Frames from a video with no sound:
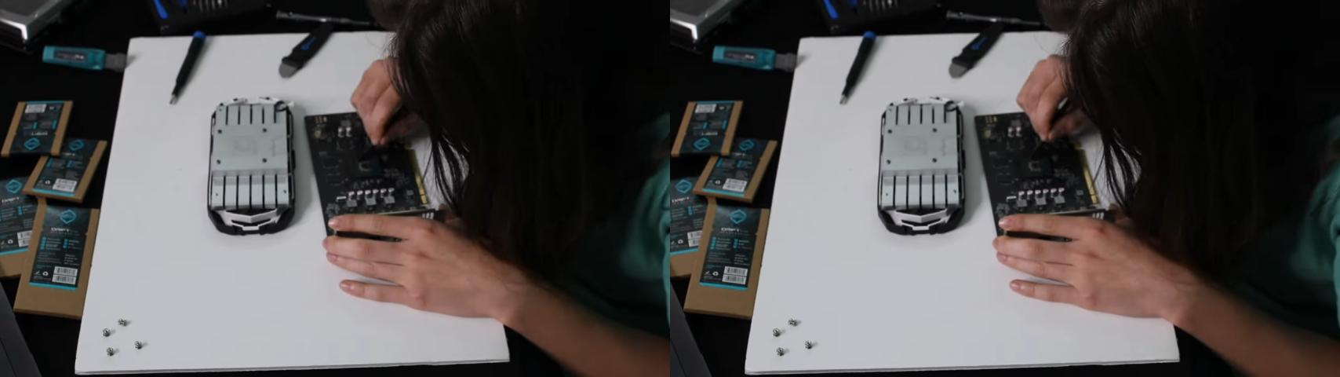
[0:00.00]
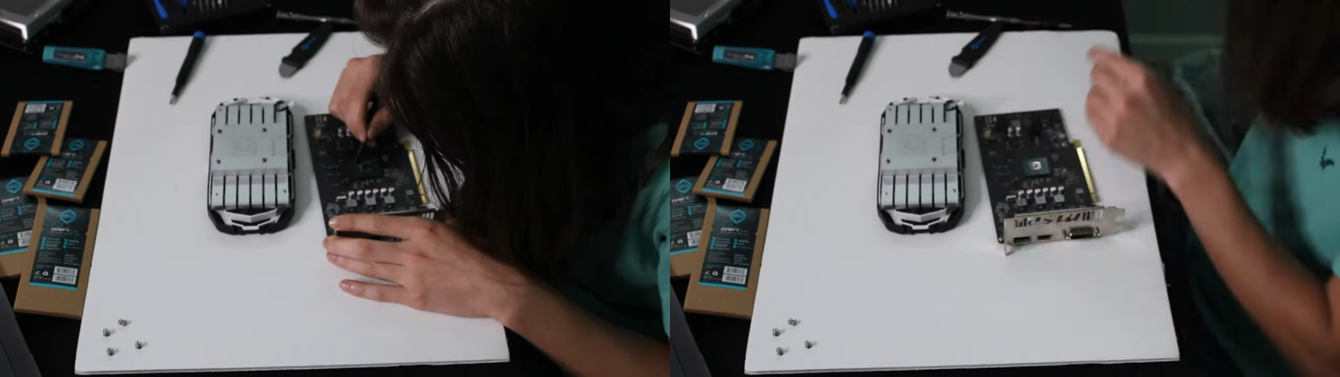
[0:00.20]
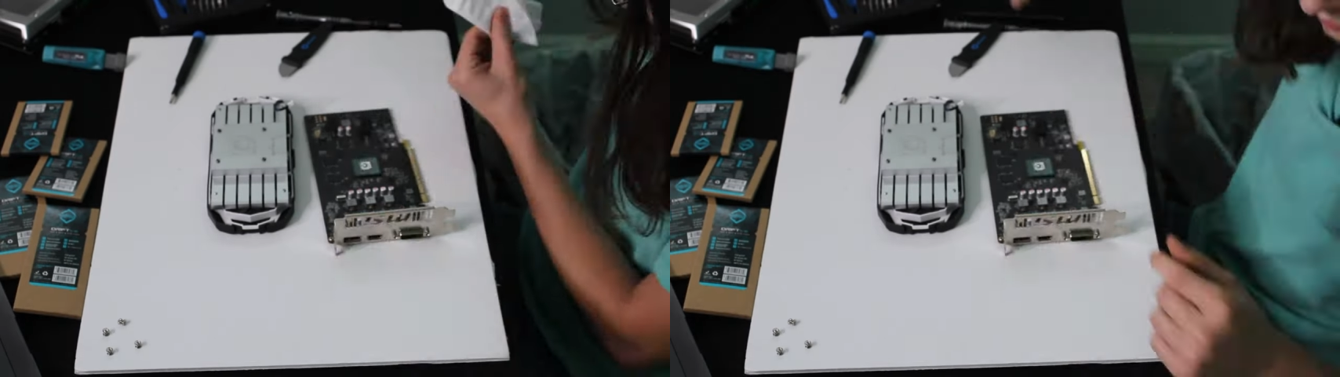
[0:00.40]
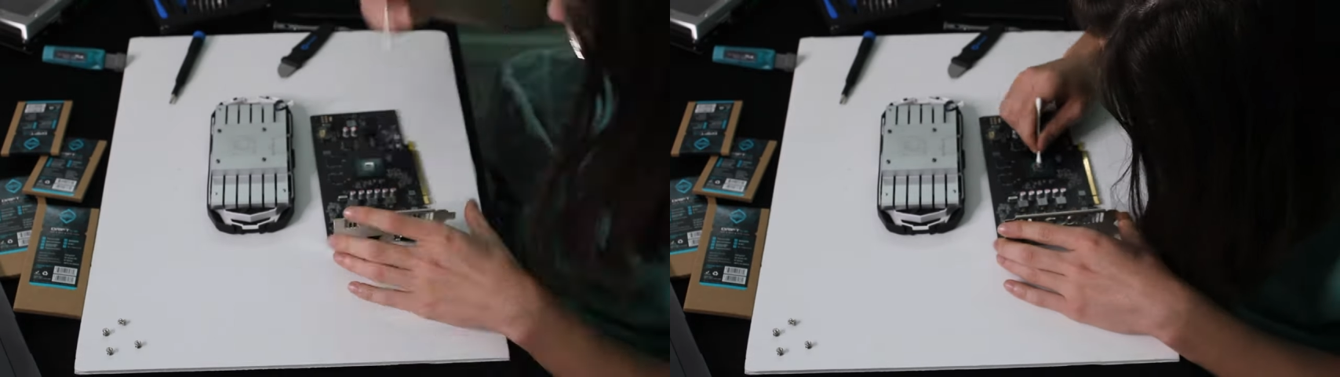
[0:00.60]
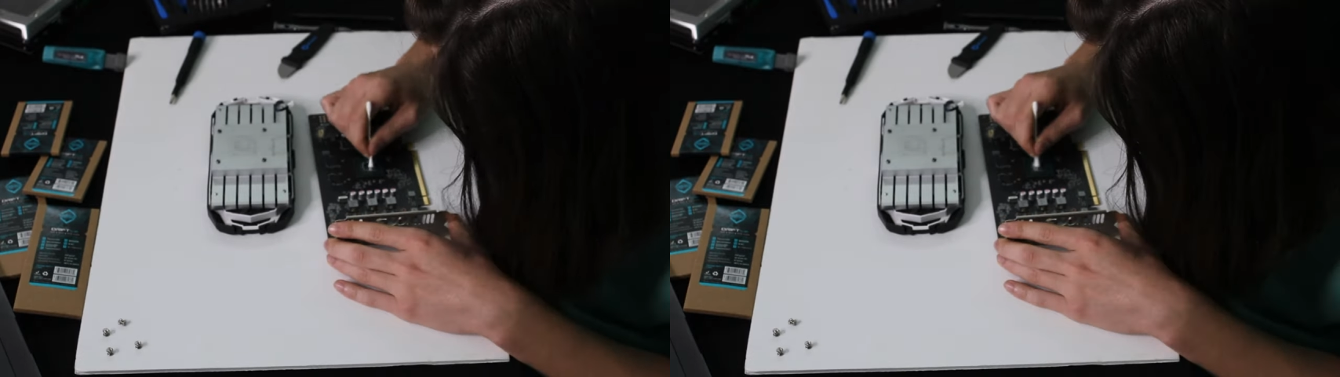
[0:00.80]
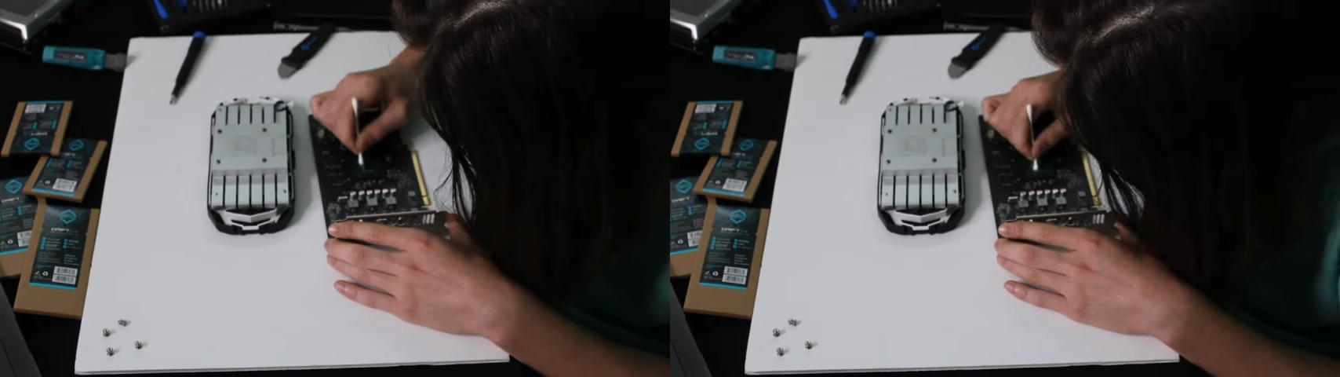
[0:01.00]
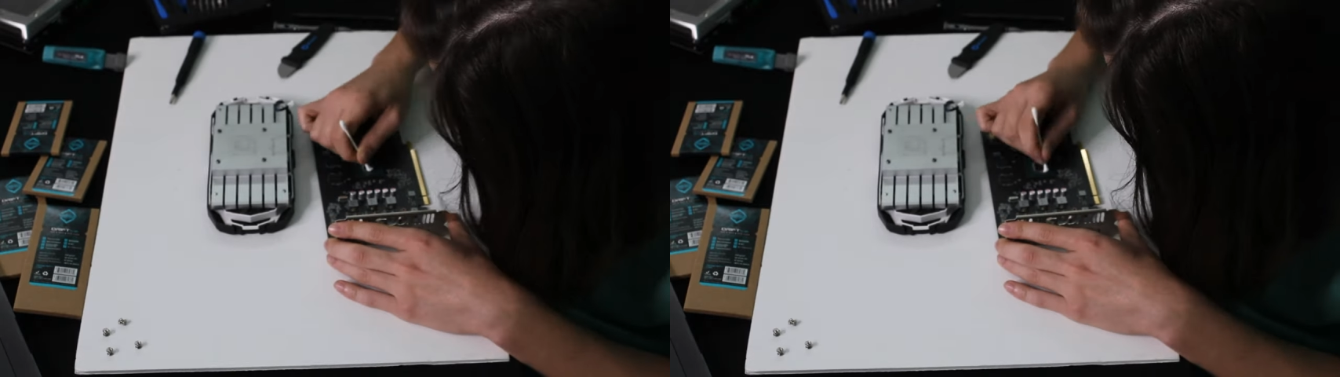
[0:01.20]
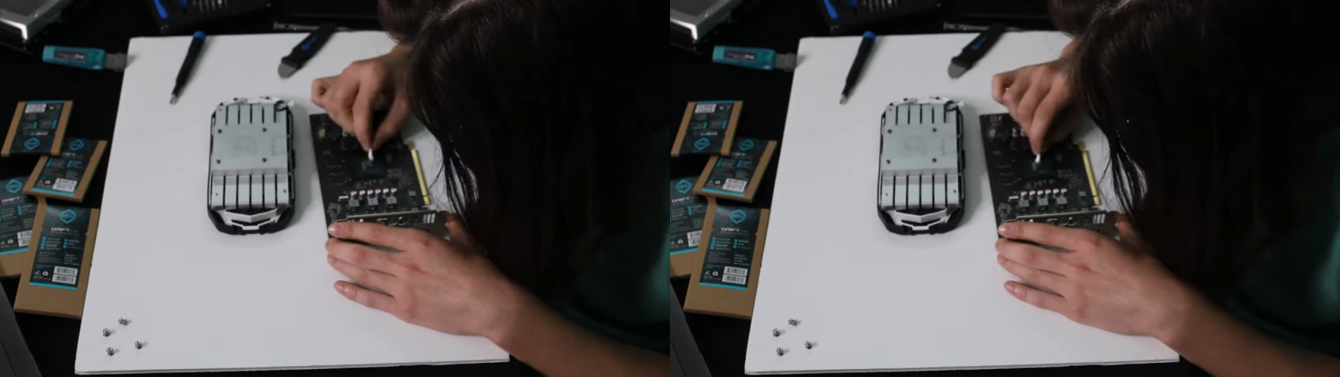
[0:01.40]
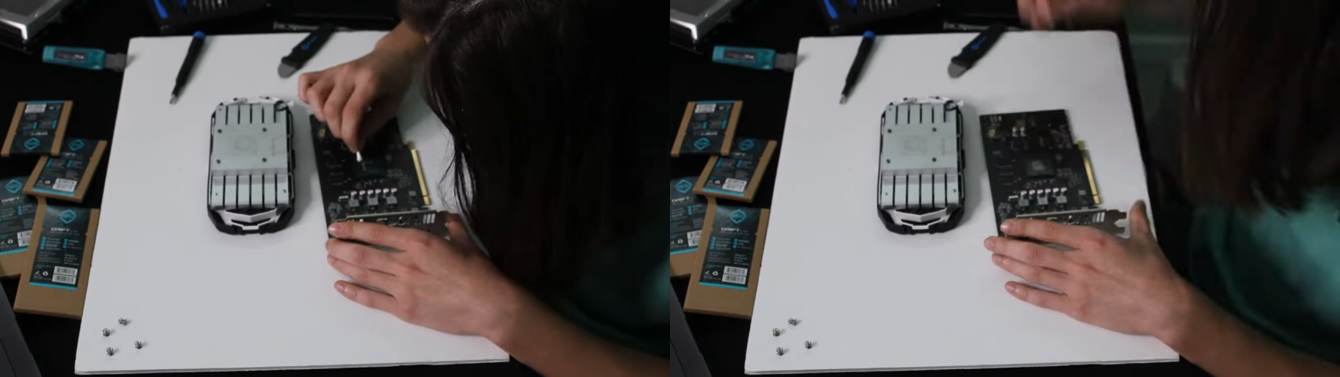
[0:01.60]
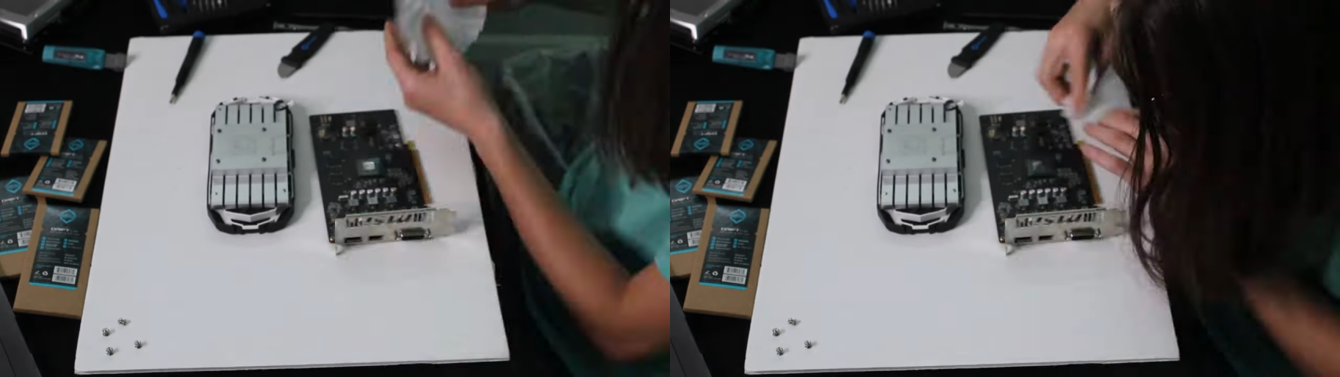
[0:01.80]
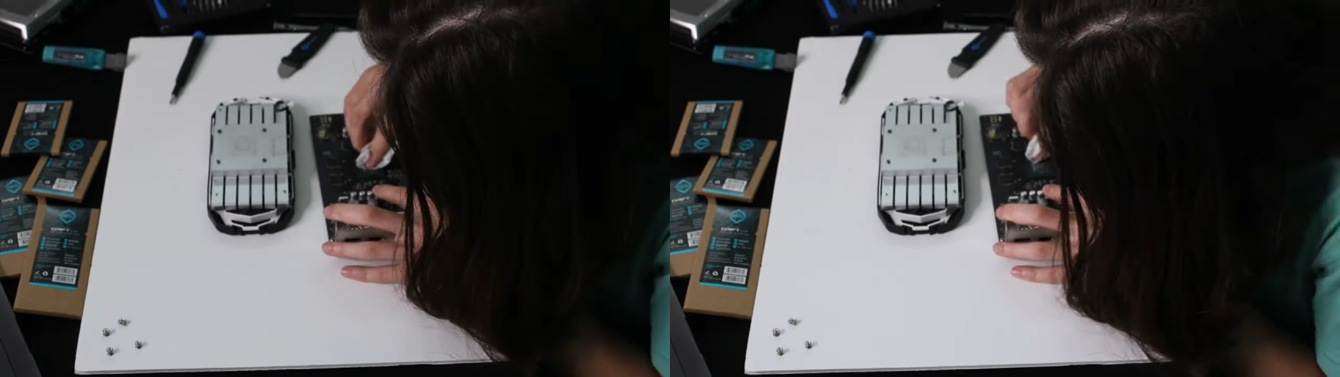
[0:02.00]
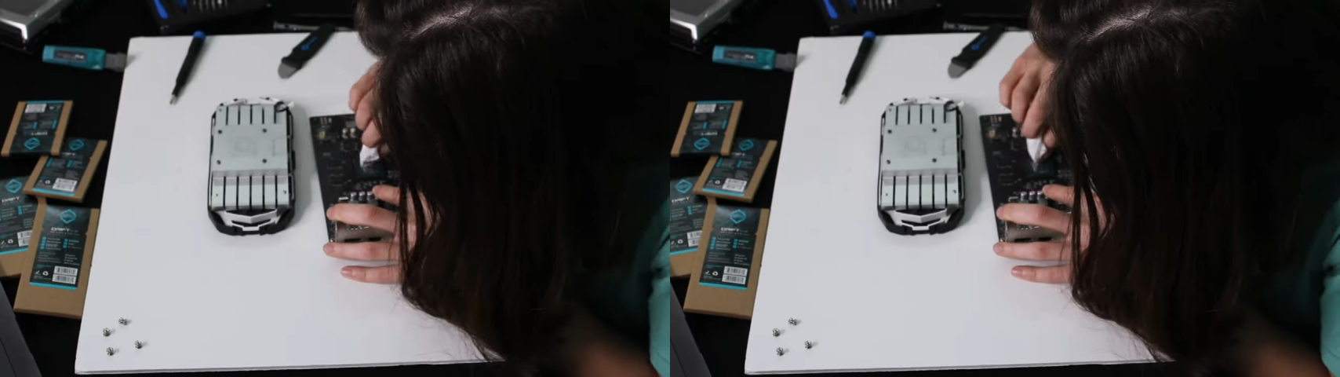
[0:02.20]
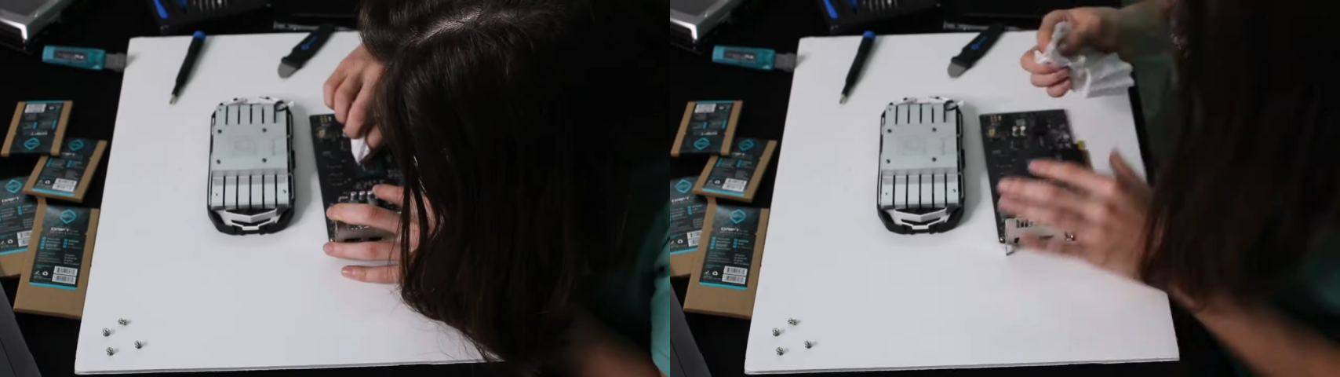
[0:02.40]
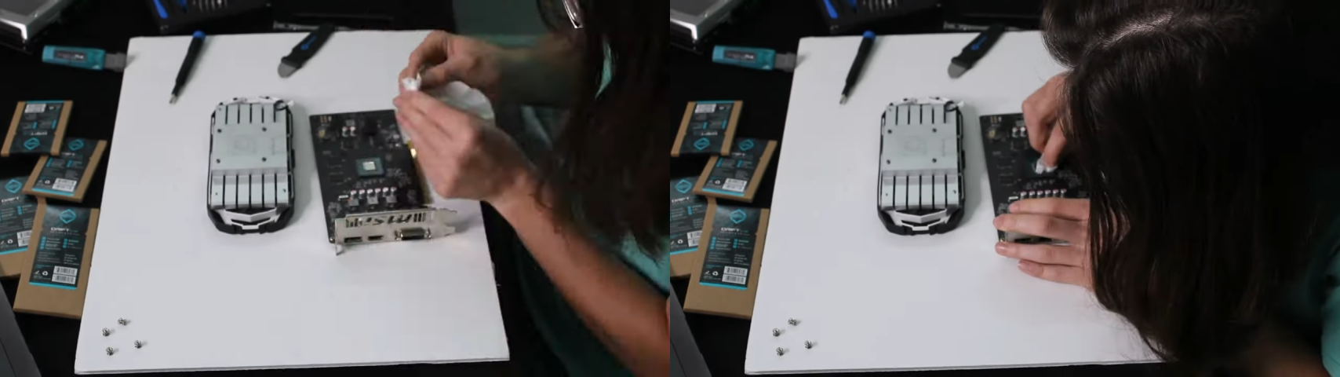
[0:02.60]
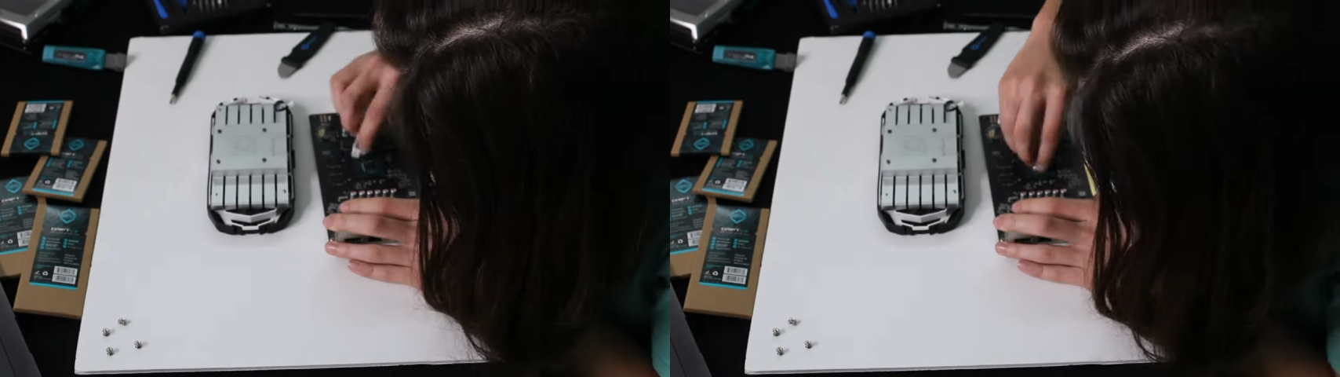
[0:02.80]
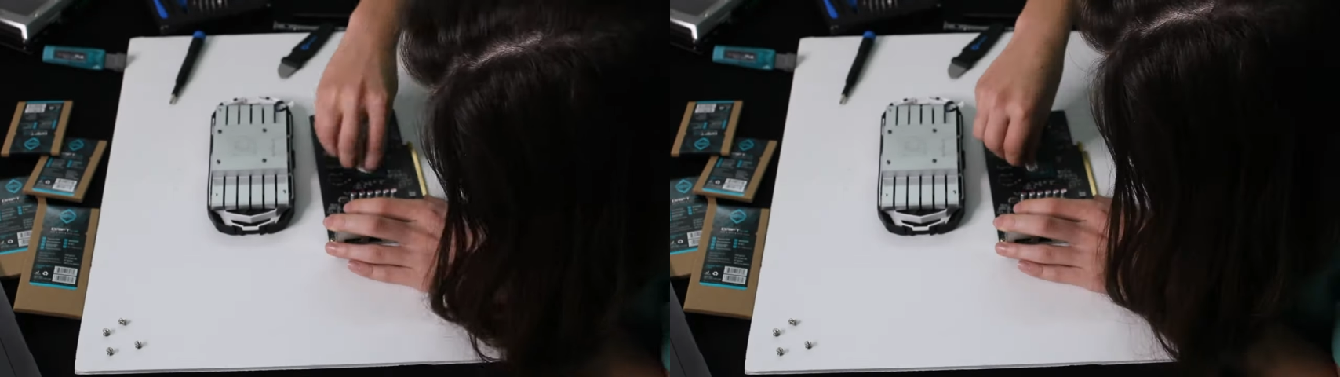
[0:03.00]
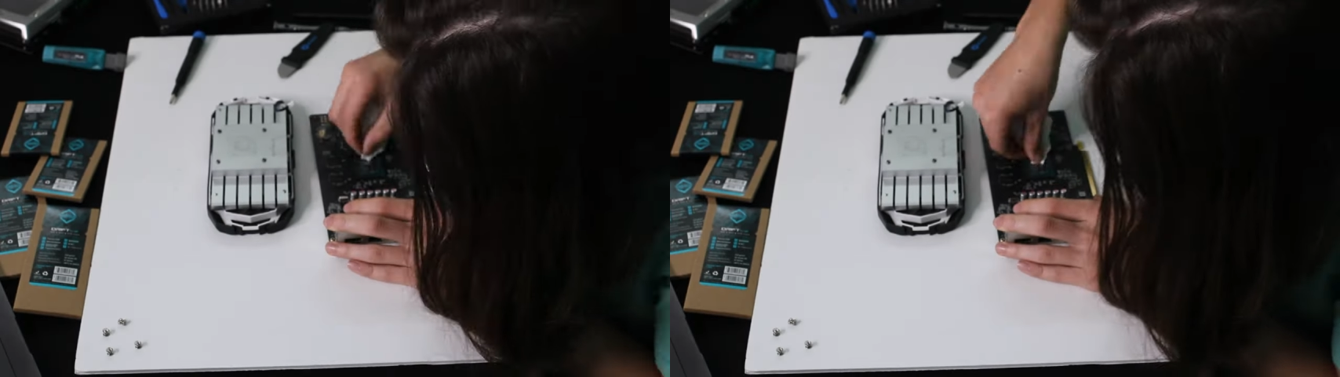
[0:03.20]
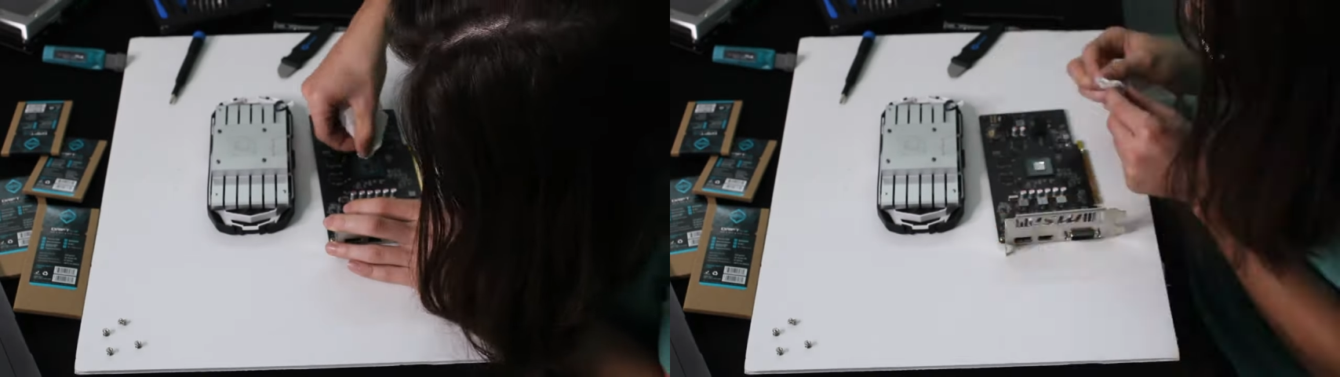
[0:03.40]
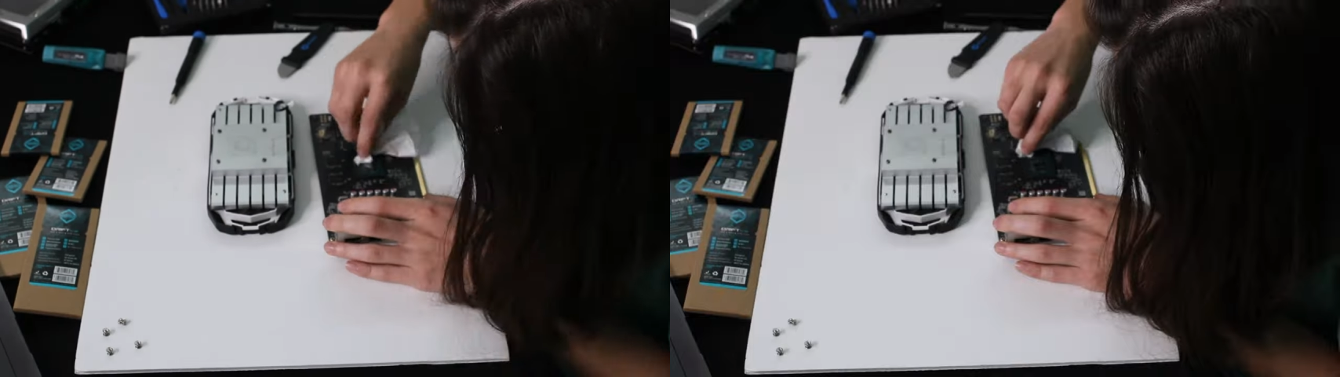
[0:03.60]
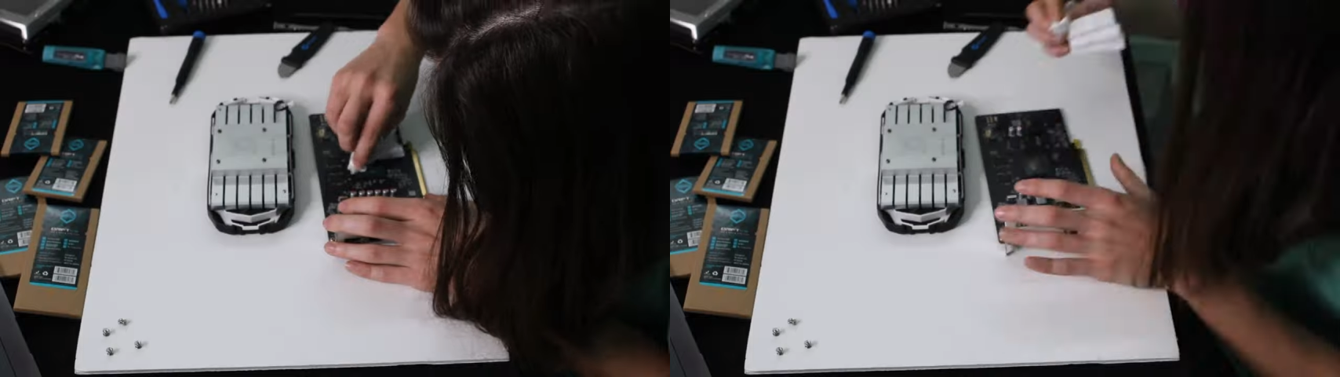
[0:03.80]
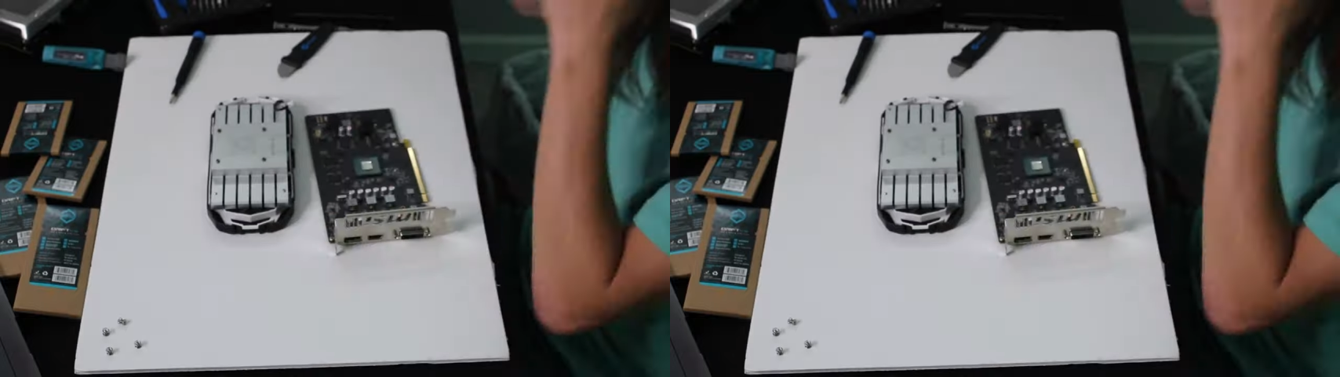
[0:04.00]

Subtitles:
[unreadable: no face in view]